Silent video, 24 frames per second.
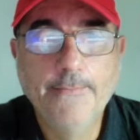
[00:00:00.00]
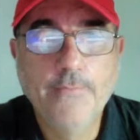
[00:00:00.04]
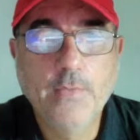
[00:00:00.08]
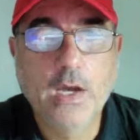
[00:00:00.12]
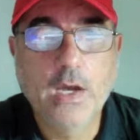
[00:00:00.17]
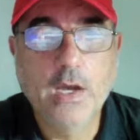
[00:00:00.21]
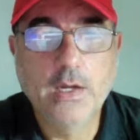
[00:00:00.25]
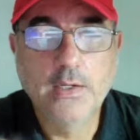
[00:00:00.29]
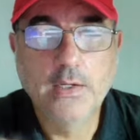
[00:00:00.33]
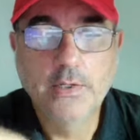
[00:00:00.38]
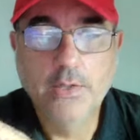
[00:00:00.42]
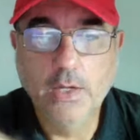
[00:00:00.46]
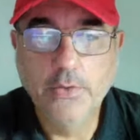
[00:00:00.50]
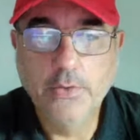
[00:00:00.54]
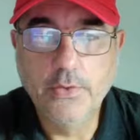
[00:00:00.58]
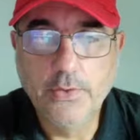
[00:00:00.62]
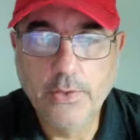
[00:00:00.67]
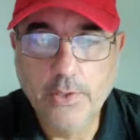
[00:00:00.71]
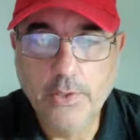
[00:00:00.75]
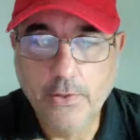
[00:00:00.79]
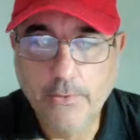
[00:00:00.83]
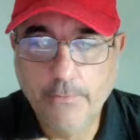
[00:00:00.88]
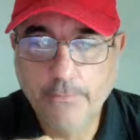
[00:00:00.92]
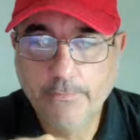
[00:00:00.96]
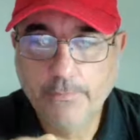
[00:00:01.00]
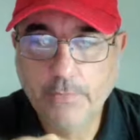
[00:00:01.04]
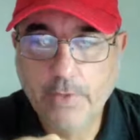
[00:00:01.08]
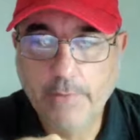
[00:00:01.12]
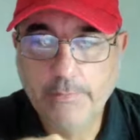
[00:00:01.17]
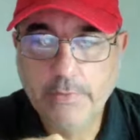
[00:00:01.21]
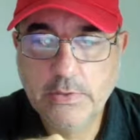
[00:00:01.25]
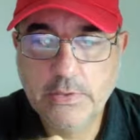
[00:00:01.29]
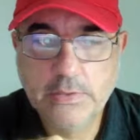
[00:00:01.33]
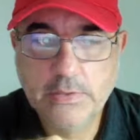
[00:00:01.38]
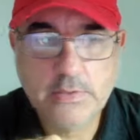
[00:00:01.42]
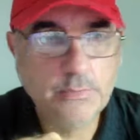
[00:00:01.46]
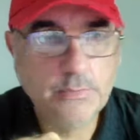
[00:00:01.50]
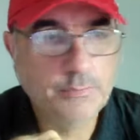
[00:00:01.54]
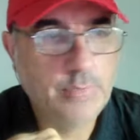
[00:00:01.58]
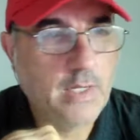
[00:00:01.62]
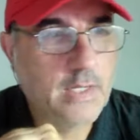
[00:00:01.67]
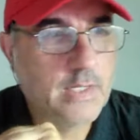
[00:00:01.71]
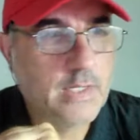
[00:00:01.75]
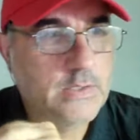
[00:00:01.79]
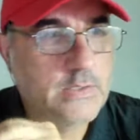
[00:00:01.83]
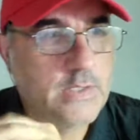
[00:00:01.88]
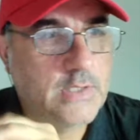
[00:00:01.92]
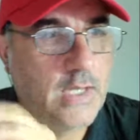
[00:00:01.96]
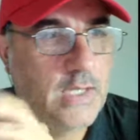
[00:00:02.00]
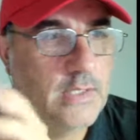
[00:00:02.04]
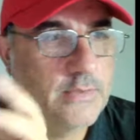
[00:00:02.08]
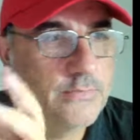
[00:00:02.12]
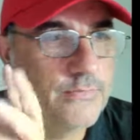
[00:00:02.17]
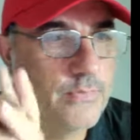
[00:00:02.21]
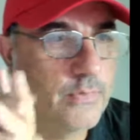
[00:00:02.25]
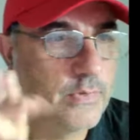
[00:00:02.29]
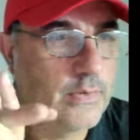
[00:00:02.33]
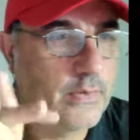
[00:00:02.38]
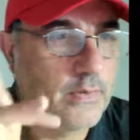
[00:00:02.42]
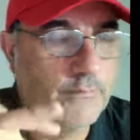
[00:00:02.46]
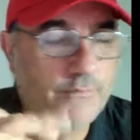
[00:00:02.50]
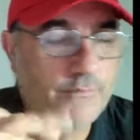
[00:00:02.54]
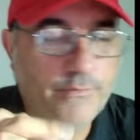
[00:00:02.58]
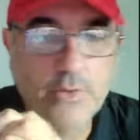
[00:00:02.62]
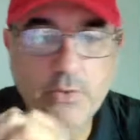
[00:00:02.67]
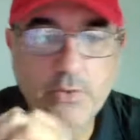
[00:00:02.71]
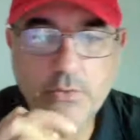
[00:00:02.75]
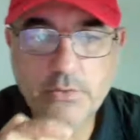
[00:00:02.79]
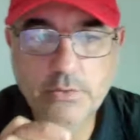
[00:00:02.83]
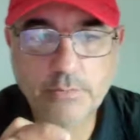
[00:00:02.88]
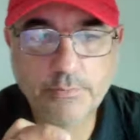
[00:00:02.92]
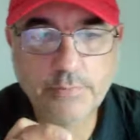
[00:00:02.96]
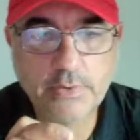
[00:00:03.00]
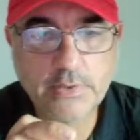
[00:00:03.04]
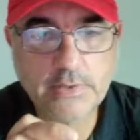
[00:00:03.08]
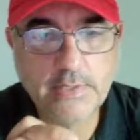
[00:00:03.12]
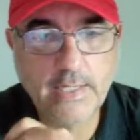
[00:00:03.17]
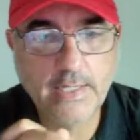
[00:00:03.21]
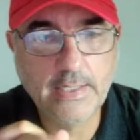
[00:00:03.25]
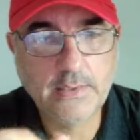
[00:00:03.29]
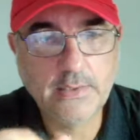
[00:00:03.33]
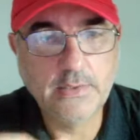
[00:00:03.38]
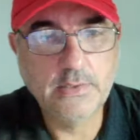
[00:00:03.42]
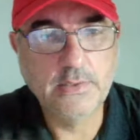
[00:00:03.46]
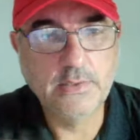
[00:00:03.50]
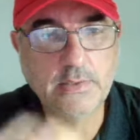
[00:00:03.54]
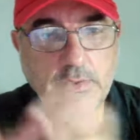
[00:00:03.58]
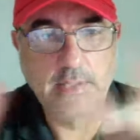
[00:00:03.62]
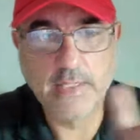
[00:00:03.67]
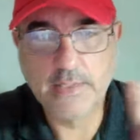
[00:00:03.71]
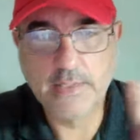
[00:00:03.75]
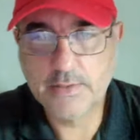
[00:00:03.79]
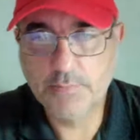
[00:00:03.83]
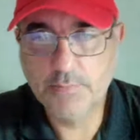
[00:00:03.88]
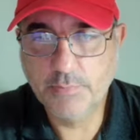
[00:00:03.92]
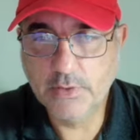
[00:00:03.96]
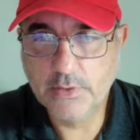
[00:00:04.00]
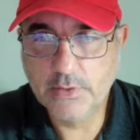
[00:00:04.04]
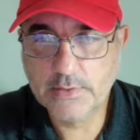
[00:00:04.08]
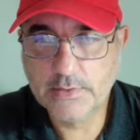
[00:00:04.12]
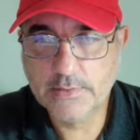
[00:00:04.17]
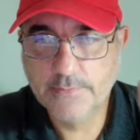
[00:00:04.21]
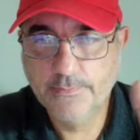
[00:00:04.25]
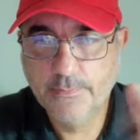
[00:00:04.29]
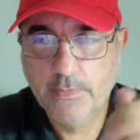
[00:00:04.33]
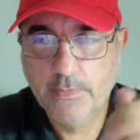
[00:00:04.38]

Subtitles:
On another note, let me just apologize for the confusion pertaining to the textbooks.